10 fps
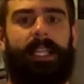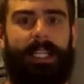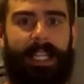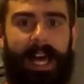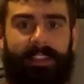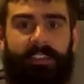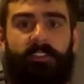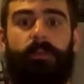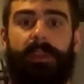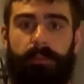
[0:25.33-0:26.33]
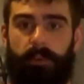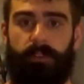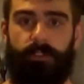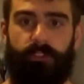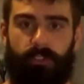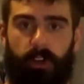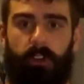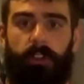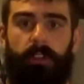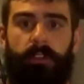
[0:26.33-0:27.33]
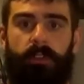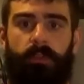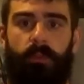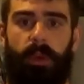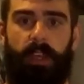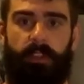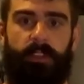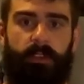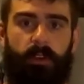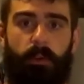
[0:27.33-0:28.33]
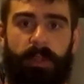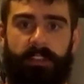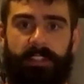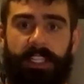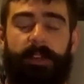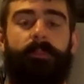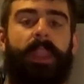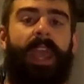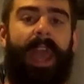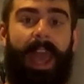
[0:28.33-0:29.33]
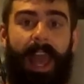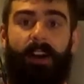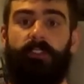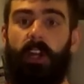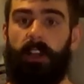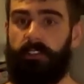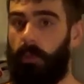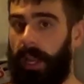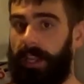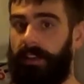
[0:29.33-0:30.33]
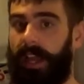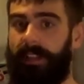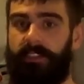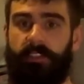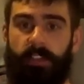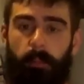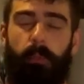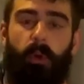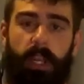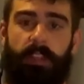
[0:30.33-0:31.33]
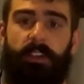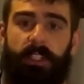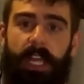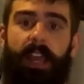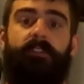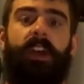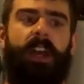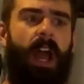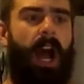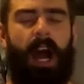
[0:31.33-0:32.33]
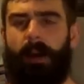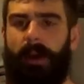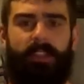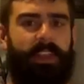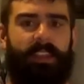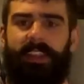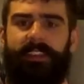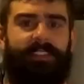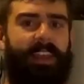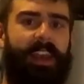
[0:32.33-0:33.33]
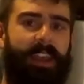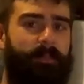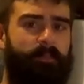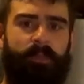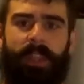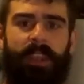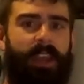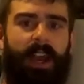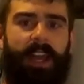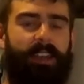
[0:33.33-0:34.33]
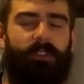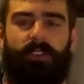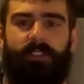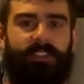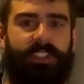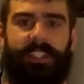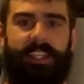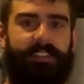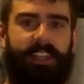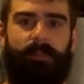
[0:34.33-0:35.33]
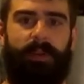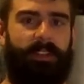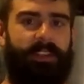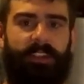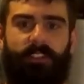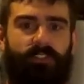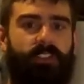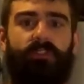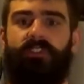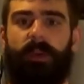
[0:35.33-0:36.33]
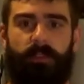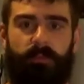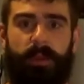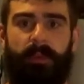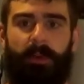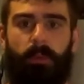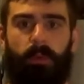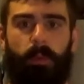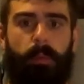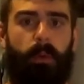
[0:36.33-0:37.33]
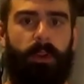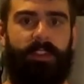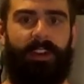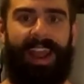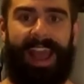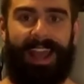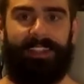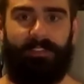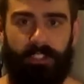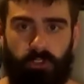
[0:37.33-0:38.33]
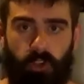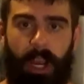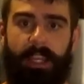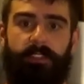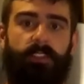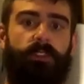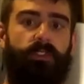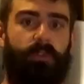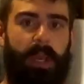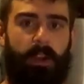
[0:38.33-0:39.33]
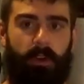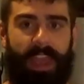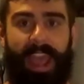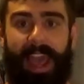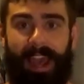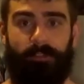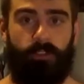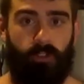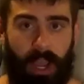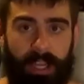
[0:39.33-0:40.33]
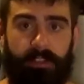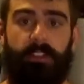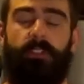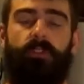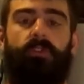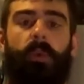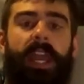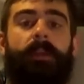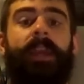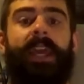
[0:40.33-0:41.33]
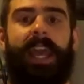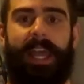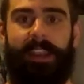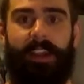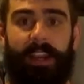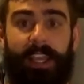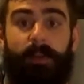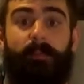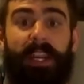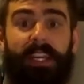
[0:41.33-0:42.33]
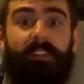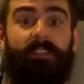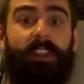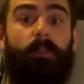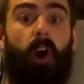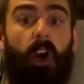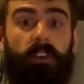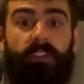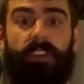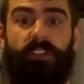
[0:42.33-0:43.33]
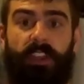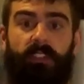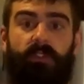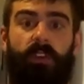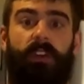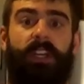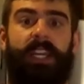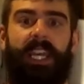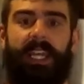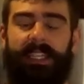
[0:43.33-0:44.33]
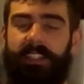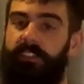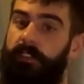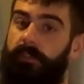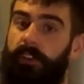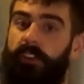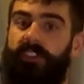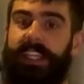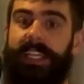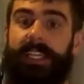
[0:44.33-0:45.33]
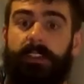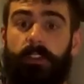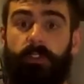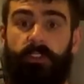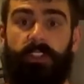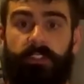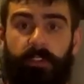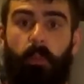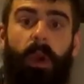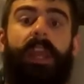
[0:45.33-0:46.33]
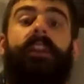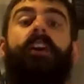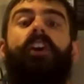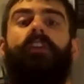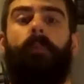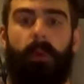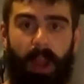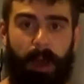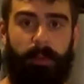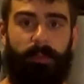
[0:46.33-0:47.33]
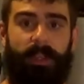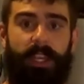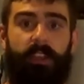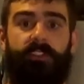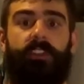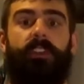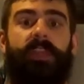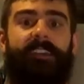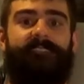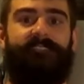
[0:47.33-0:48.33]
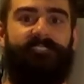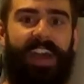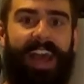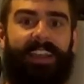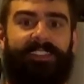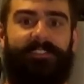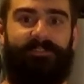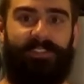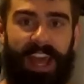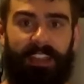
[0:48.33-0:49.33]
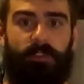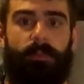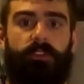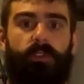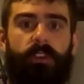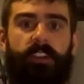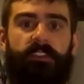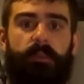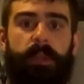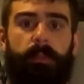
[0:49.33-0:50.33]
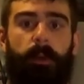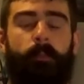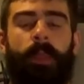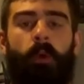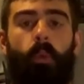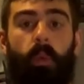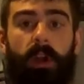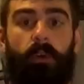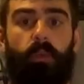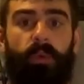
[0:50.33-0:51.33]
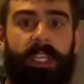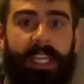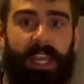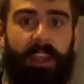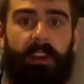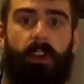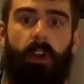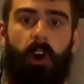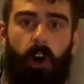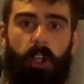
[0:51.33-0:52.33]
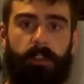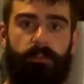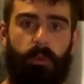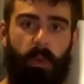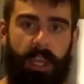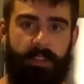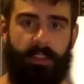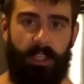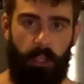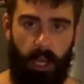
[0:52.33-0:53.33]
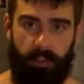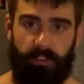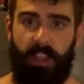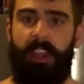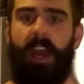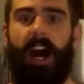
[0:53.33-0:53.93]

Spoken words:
Lots of people who struggle with obesity have lost weight at some point in their life. I think they say, I don't know the statistic, but there's a huge number of people that will report they're actively trying to lose weight or they have tried to lose weight. And again, many of them are successful, at least at first, in losing some weight. The problem is the vast, vast majority of people will regain all of the weight they lost.